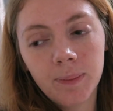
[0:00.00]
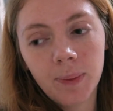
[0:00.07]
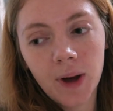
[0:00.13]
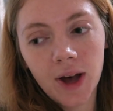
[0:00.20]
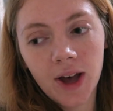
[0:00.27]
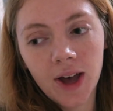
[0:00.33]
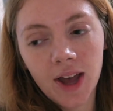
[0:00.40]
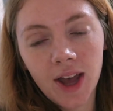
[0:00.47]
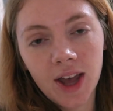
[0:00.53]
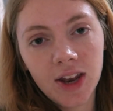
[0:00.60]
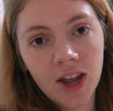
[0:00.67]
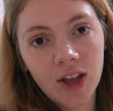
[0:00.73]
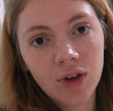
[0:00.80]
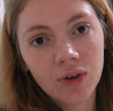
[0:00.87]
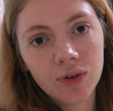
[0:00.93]
but in
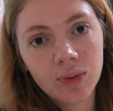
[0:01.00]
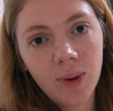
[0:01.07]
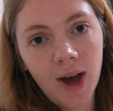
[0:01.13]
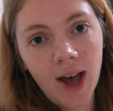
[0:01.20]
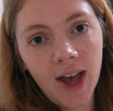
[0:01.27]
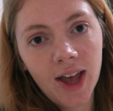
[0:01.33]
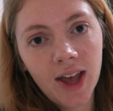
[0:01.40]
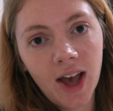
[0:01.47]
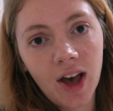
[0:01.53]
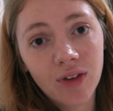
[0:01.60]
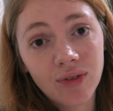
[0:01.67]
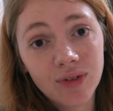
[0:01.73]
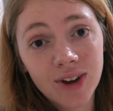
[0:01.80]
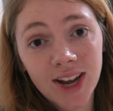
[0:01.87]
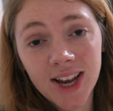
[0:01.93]
a good way.
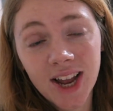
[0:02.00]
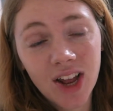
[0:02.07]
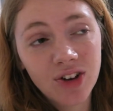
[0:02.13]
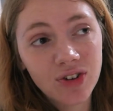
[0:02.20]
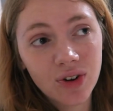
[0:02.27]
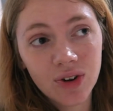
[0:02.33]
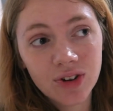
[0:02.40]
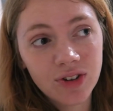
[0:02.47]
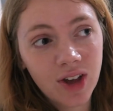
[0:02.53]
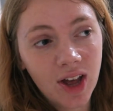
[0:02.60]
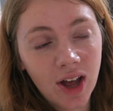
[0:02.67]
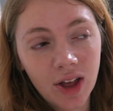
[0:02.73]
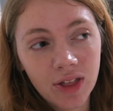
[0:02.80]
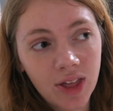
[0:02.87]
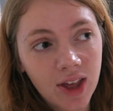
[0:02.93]
I've really enjoyed it.
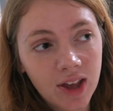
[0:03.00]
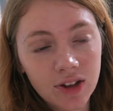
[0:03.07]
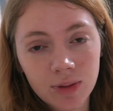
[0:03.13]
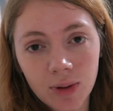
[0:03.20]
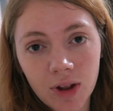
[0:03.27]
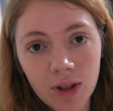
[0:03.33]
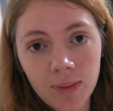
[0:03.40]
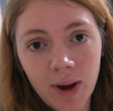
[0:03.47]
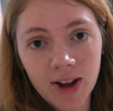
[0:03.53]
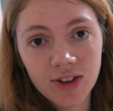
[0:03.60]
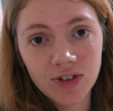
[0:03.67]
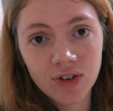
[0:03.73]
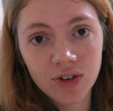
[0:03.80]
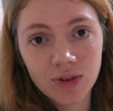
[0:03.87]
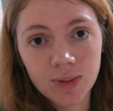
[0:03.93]
I think it's one of the
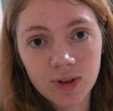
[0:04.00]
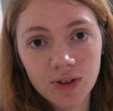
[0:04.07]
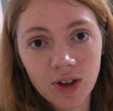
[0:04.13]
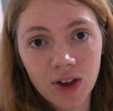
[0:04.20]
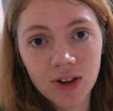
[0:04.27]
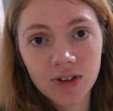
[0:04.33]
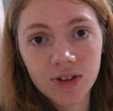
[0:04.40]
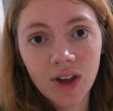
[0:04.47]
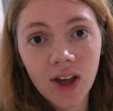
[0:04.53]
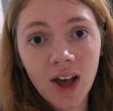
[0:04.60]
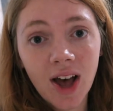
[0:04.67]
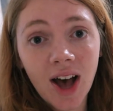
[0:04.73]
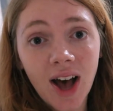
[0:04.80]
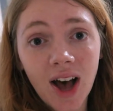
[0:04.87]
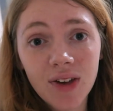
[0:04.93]
best Christmases
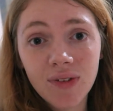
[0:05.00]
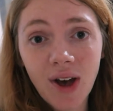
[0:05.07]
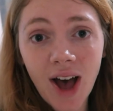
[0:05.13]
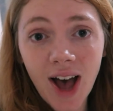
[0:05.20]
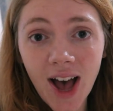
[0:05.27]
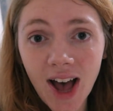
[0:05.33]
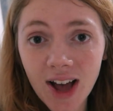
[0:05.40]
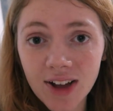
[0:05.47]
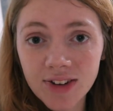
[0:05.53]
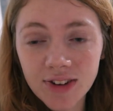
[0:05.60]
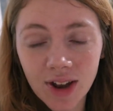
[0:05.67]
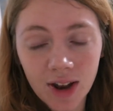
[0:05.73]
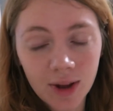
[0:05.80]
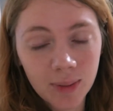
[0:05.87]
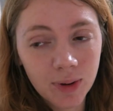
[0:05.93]
I've had
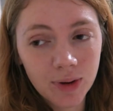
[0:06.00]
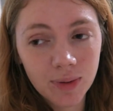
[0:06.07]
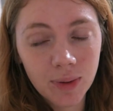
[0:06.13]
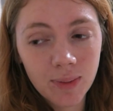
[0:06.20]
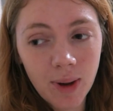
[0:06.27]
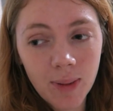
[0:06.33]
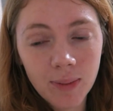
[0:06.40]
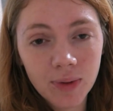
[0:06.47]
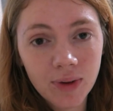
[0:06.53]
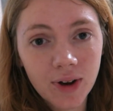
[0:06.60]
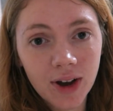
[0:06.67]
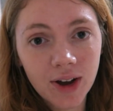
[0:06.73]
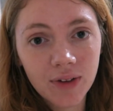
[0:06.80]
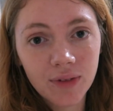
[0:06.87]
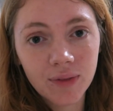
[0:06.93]
and I'm gonna remember
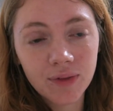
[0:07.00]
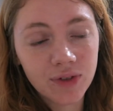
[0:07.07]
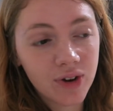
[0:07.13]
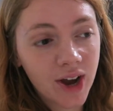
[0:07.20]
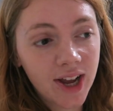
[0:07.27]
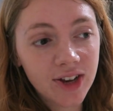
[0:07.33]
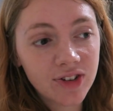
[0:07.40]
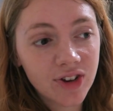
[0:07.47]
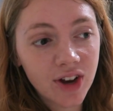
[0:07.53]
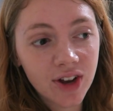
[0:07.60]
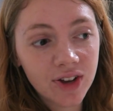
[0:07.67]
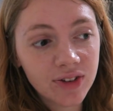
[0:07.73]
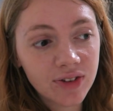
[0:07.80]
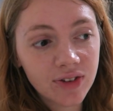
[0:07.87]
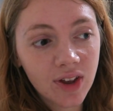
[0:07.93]
it for
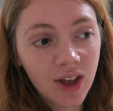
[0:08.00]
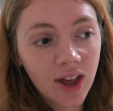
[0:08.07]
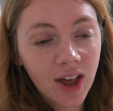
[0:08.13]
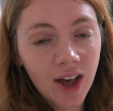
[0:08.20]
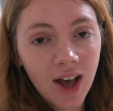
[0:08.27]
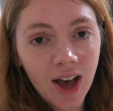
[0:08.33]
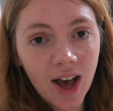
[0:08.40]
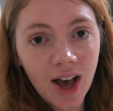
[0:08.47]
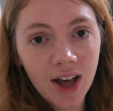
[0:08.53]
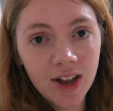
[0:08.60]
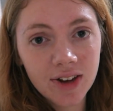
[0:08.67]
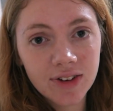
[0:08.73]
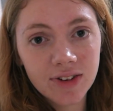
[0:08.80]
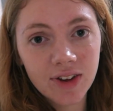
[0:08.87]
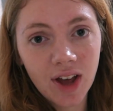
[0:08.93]
ages.
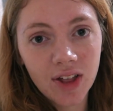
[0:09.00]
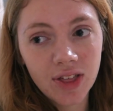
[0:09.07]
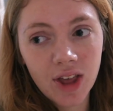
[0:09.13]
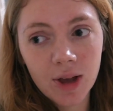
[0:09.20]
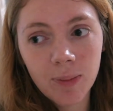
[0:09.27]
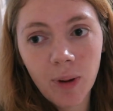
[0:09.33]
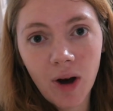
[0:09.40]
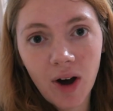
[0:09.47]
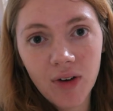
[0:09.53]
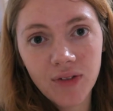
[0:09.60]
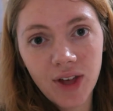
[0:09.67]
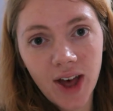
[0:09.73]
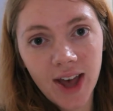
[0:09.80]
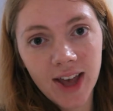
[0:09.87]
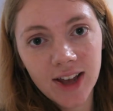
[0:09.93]
And I think part of
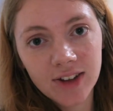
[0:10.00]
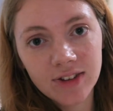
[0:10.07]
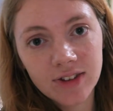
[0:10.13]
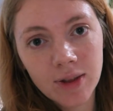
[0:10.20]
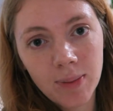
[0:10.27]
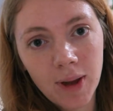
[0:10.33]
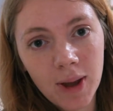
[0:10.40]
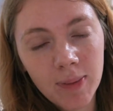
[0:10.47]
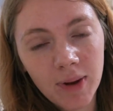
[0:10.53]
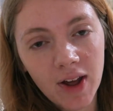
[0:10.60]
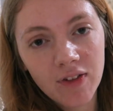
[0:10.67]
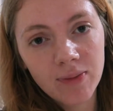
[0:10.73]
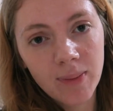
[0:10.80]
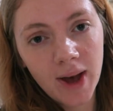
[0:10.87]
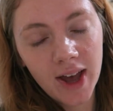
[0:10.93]
that is the people
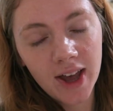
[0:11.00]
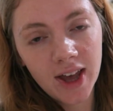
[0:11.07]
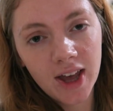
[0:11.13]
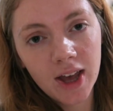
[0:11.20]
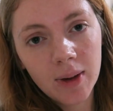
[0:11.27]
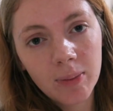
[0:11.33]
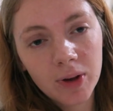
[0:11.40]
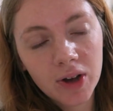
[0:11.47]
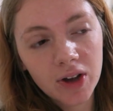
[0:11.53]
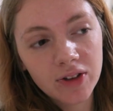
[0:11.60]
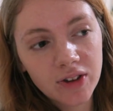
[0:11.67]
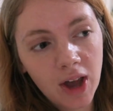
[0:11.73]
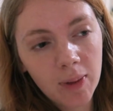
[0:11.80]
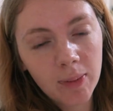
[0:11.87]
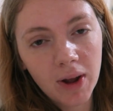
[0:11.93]
I've met here
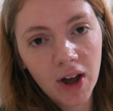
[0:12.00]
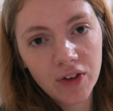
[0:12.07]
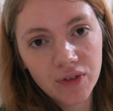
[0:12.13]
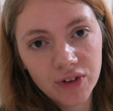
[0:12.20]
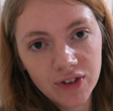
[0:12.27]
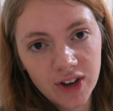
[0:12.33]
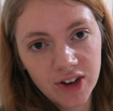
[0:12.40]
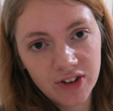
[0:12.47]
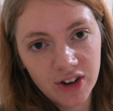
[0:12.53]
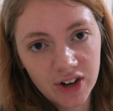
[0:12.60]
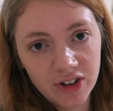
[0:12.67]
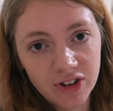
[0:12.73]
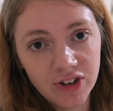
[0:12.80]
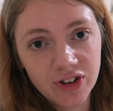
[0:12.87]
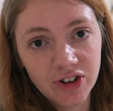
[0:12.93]
because I applied for teaching
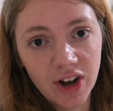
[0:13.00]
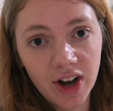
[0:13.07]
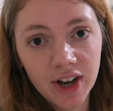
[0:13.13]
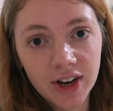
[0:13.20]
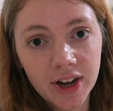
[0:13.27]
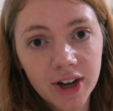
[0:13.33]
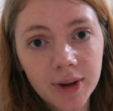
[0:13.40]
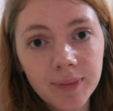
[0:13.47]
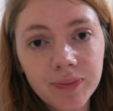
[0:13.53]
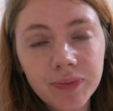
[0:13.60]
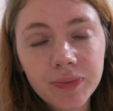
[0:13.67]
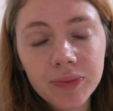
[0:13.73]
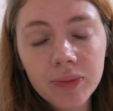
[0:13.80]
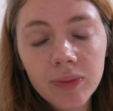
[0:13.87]
English in China